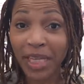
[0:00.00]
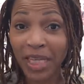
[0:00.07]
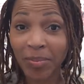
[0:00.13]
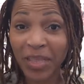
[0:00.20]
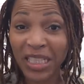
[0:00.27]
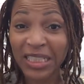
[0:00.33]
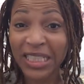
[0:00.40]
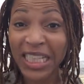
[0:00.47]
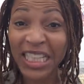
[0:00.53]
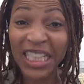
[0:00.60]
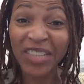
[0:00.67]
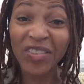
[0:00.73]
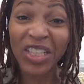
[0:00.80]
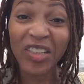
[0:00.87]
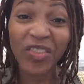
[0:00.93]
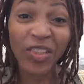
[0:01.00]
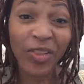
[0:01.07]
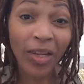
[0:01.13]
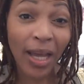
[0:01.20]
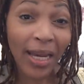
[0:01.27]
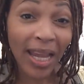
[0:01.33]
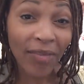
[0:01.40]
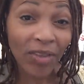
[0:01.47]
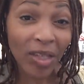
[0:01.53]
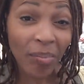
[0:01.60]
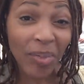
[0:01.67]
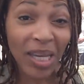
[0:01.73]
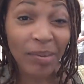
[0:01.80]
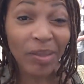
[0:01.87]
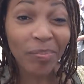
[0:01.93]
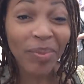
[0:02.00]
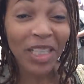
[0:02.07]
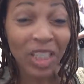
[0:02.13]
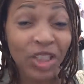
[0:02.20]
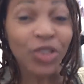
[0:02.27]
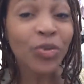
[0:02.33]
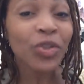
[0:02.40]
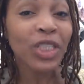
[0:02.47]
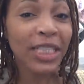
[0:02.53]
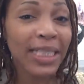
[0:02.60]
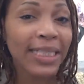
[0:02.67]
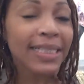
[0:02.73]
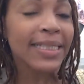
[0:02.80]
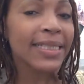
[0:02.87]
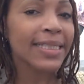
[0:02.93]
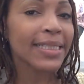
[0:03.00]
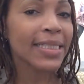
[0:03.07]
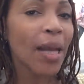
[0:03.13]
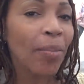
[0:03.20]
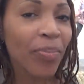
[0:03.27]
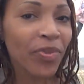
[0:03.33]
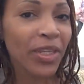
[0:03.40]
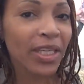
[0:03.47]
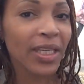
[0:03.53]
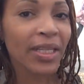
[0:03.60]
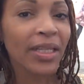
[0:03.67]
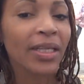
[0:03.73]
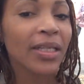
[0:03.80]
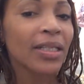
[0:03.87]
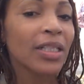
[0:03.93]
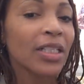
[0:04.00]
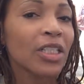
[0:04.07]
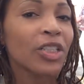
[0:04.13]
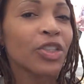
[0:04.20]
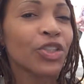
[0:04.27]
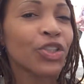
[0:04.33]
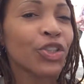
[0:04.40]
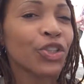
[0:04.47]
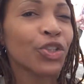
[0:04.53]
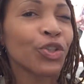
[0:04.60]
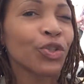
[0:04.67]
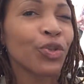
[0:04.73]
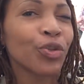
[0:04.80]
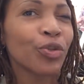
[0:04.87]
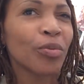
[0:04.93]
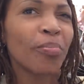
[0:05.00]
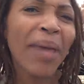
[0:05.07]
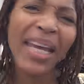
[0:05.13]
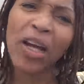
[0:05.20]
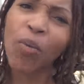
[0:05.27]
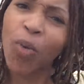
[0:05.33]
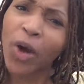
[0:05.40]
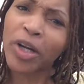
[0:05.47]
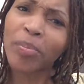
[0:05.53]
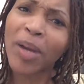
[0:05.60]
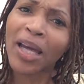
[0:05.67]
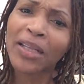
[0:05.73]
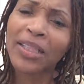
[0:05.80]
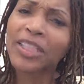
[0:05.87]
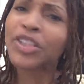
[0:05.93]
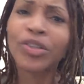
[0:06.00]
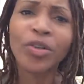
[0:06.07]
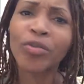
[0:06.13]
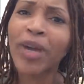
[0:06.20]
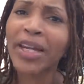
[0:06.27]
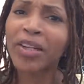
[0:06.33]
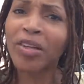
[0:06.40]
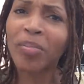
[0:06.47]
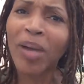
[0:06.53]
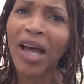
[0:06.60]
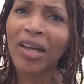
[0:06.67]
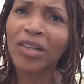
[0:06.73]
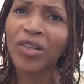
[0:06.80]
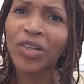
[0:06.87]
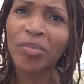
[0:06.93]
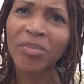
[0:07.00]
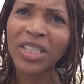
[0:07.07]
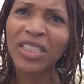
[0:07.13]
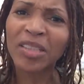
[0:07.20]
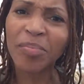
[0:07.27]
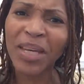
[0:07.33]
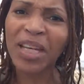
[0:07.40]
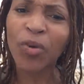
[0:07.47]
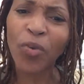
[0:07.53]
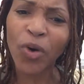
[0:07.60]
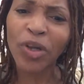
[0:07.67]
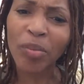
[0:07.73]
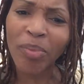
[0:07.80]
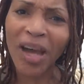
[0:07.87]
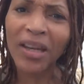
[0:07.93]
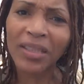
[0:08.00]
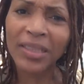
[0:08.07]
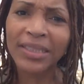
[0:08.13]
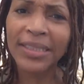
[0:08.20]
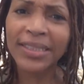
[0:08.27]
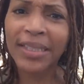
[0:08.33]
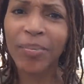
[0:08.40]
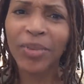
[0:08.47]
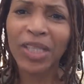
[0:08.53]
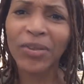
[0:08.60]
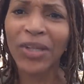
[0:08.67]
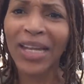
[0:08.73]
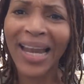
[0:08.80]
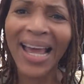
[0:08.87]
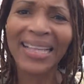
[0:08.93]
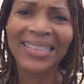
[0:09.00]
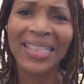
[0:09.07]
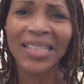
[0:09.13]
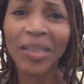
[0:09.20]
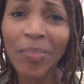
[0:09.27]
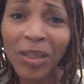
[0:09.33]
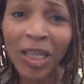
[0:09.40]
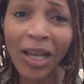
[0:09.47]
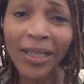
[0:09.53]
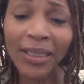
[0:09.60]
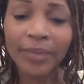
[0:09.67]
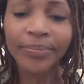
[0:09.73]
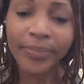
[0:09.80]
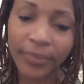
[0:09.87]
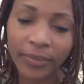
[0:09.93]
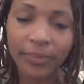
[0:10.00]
babies, and even if you're not having a baby, but you need something to make a water bottle into a regular bottle, or you need to make a water bottle into something that has a nipple on it,